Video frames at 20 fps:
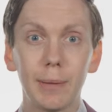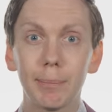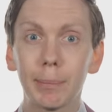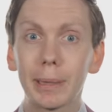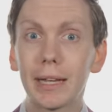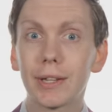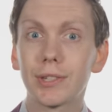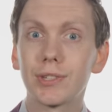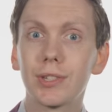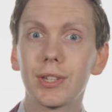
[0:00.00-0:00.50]

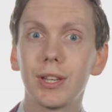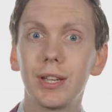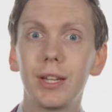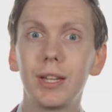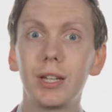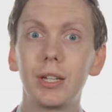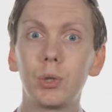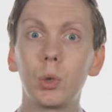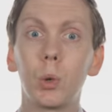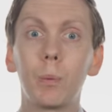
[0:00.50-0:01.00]
Plus,
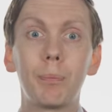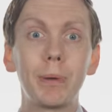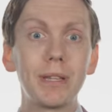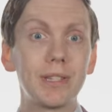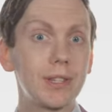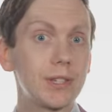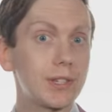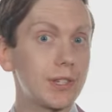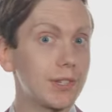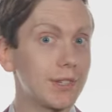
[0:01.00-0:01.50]
your
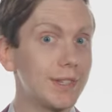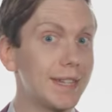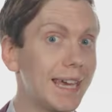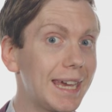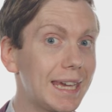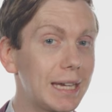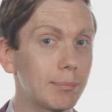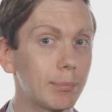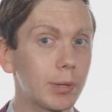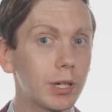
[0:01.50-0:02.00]
business's
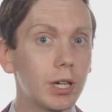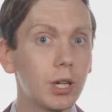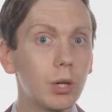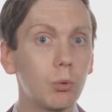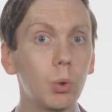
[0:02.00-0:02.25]
name